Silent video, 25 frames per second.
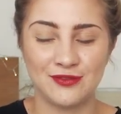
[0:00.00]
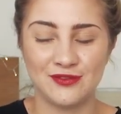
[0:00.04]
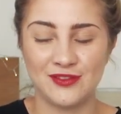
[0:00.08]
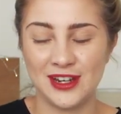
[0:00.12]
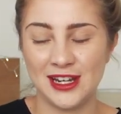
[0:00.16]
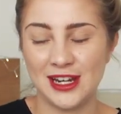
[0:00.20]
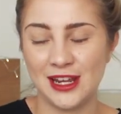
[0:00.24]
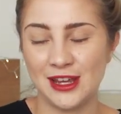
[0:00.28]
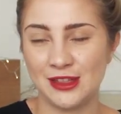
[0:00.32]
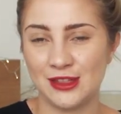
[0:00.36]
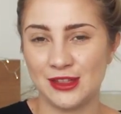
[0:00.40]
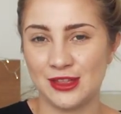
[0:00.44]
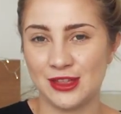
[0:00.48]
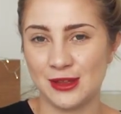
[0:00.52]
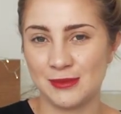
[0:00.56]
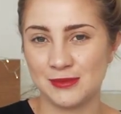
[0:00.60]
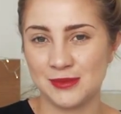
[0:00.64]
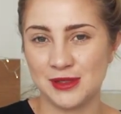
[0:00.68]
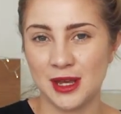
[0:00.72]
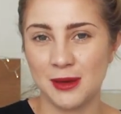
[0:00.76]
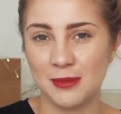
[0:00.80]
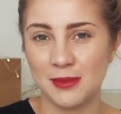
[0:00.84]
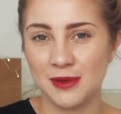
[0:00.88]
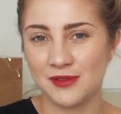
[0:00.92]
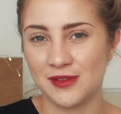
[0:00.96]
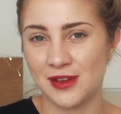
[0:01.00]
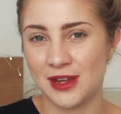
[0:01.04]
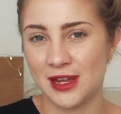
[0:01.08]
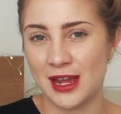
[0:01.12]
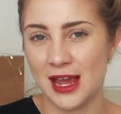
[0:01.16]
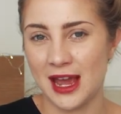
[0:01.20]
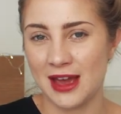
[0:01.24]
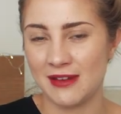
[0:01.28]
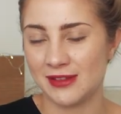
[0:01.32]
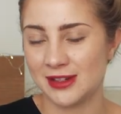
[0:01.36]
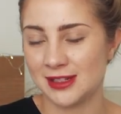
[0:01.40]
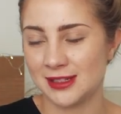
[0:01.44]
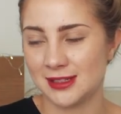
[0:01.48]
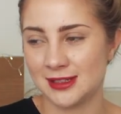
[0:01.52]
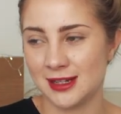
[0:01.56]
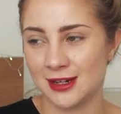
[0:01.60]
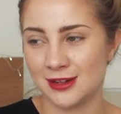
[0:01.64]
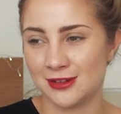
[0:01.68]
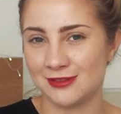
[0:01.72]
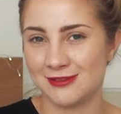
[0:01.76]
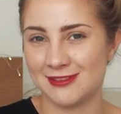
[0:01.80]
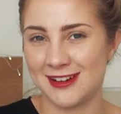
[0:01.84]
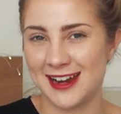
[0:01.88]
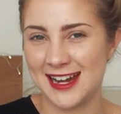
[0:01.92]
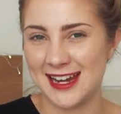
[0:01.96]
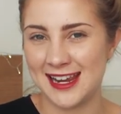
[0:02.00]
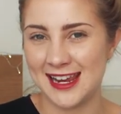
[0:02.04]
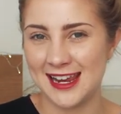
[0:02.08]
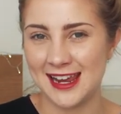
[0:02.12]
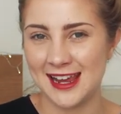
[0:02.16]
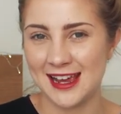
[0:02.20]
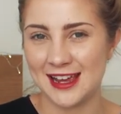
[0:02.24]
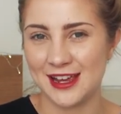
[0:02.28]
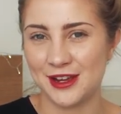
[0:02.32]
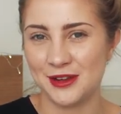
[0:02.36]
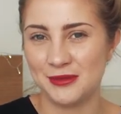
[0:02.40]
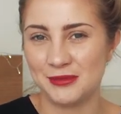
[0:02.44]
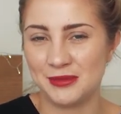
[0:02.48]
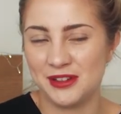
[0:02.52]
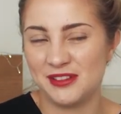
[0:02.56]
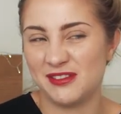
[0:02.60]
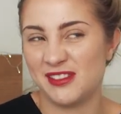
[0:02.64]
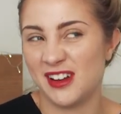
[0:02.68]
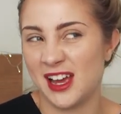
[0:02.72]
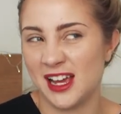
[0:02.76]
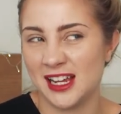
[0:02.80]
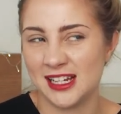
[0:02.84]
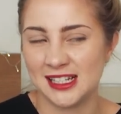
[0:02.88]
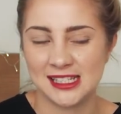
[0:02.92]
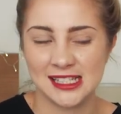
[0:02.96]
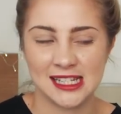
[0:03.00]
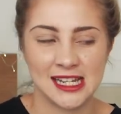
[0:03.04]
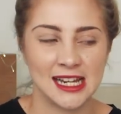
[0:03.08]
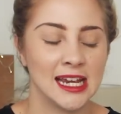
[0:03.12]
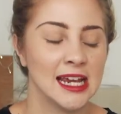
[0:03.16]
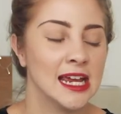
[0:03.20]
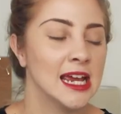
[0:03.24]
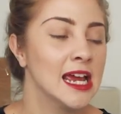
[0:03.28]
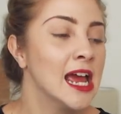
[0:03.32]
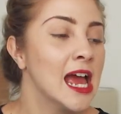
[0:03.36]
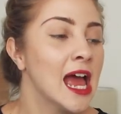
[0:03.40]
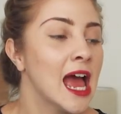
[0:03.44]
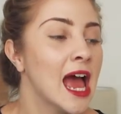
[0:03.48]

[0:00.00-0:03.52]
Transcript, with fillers: video the thumbs up if you haven't done already. I hope you've liked it.